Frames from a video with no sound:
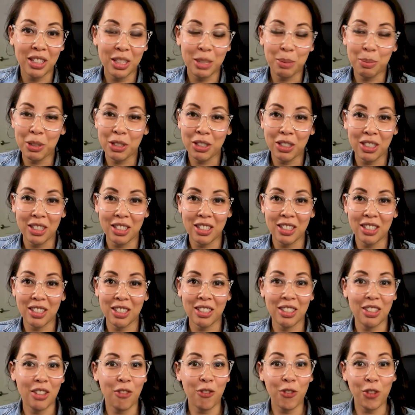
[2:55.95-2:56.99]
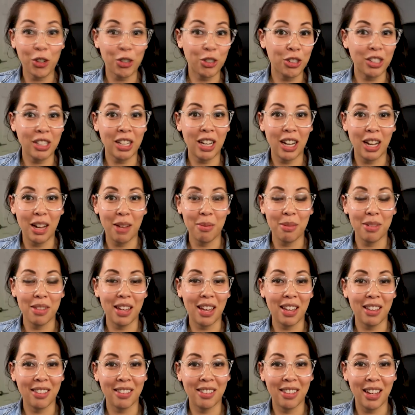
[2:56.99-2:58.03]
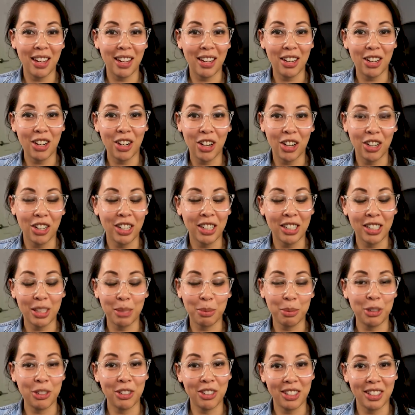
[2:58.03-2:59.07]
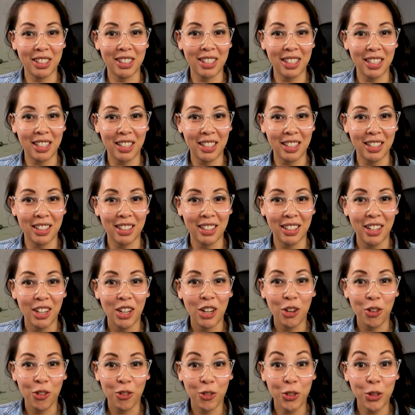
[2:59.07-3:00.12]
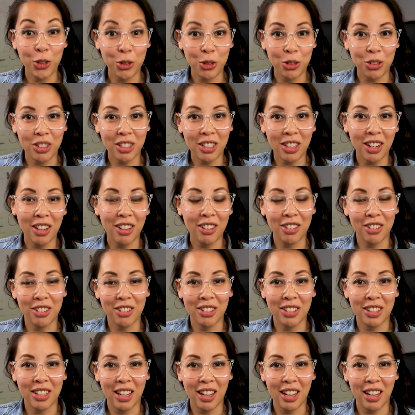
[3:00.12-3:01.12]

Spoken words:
especially this is the first time that they are experiencing foods other